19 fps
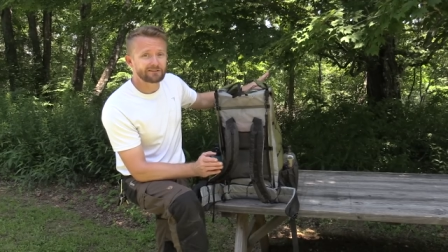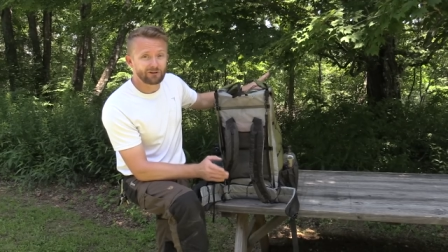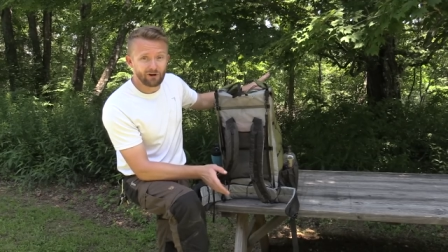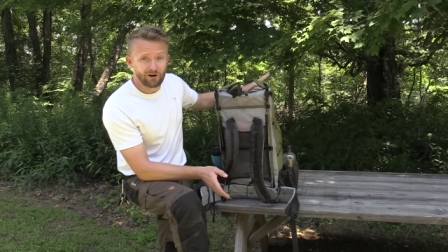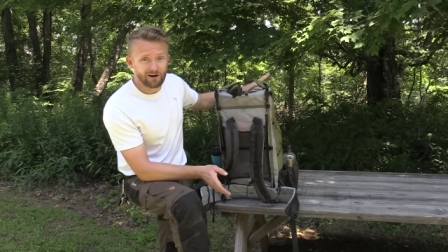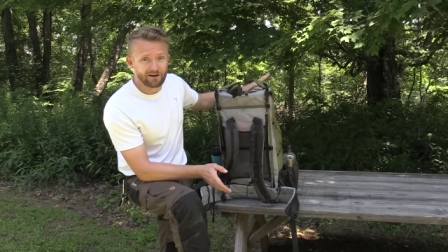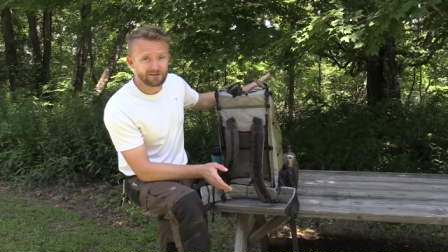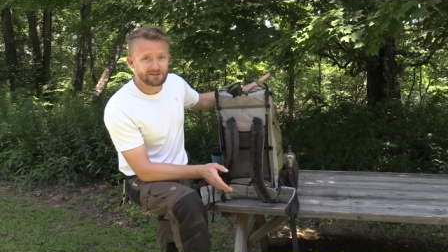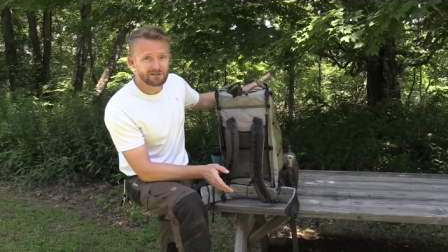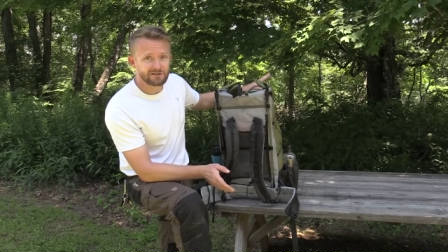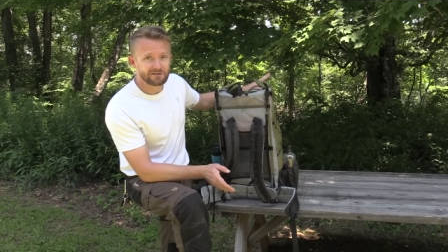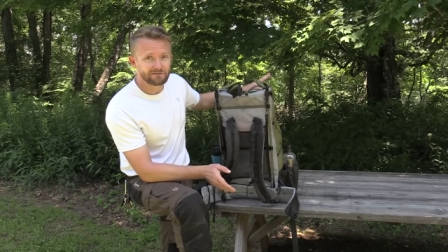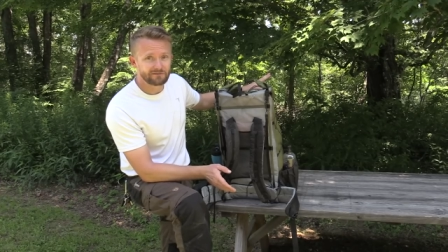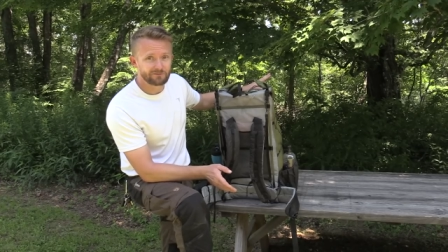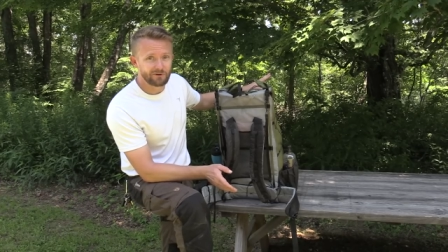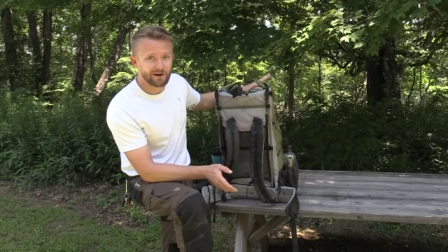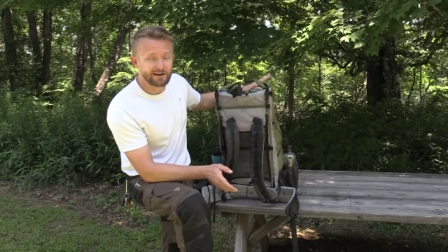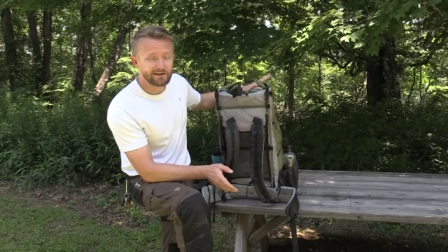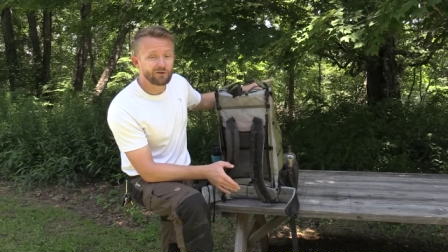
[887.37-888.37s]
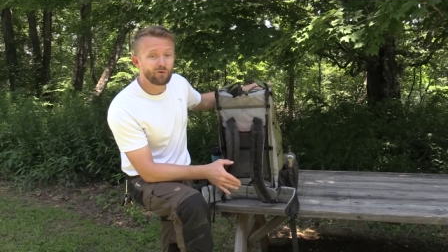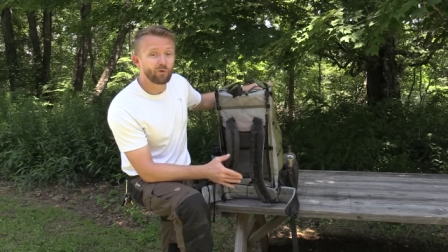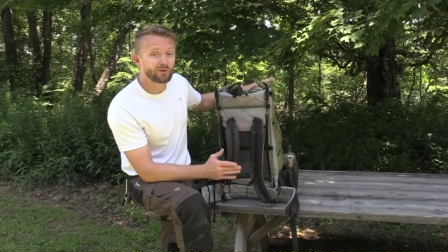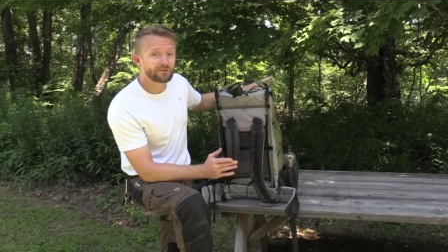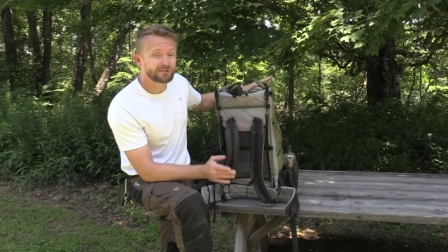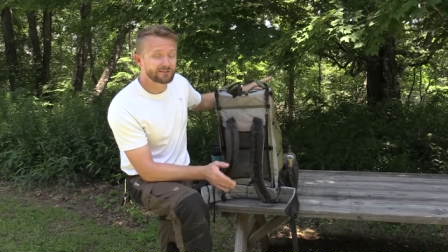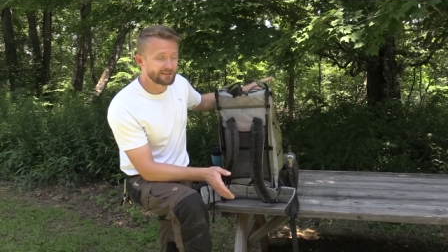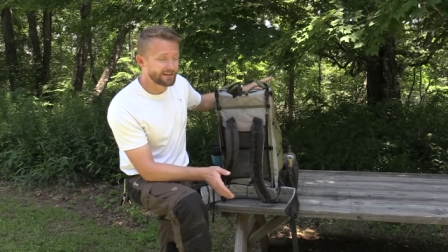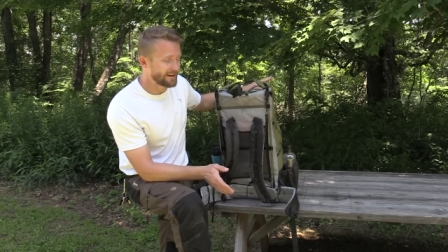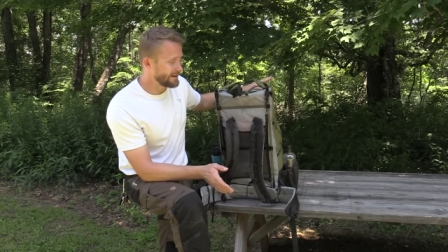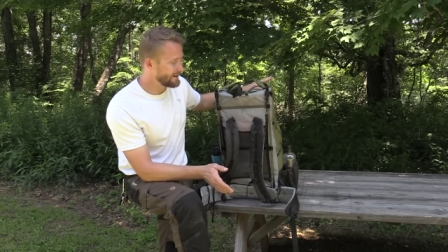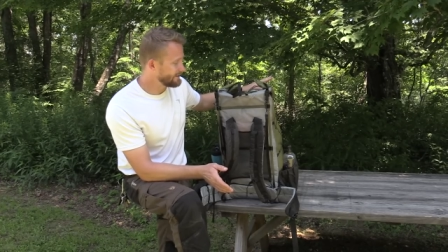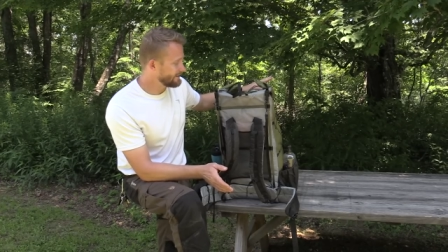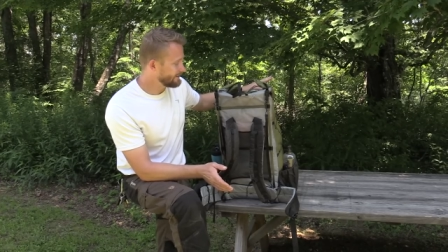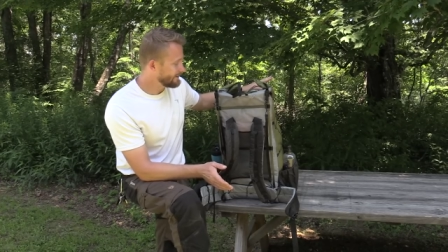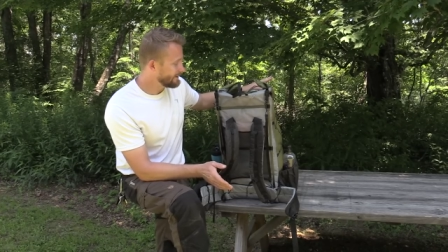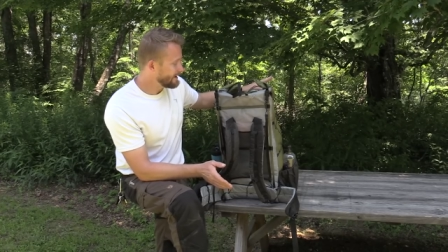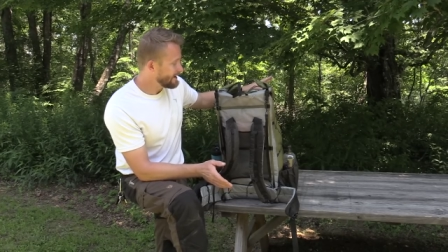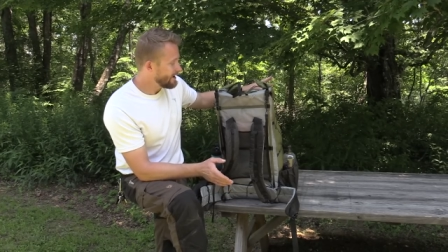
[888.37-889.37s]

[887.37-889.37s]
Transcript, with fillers: lost, right, or delayed,